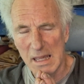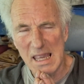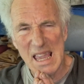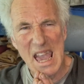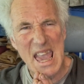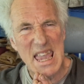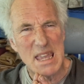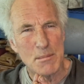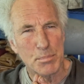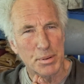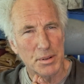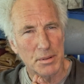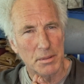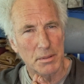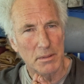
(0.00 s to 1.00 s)
Gape.
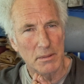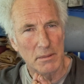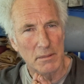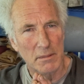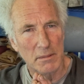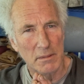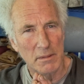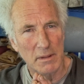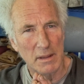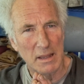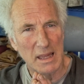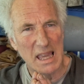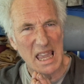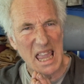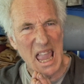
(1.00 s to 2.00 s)

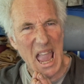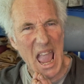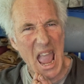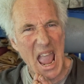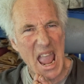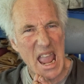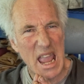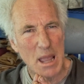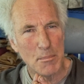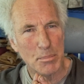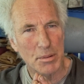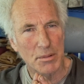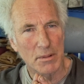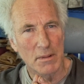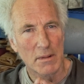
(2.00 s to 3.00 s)
Gape.
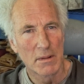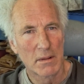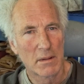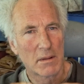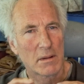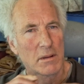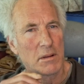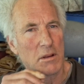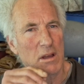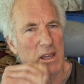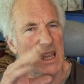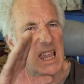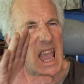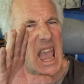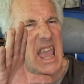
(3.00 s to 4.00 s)
You
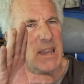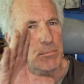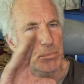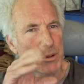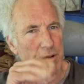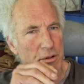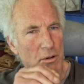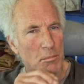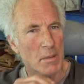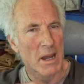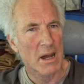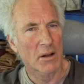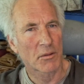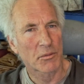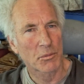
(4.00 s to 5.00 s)
gape your
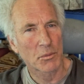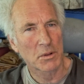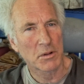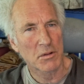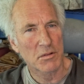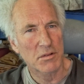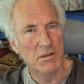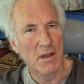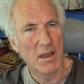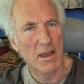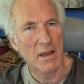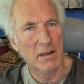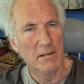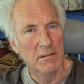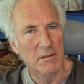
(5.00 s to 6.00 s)
mouth when you say
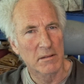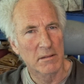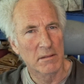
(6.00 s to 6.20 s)
it.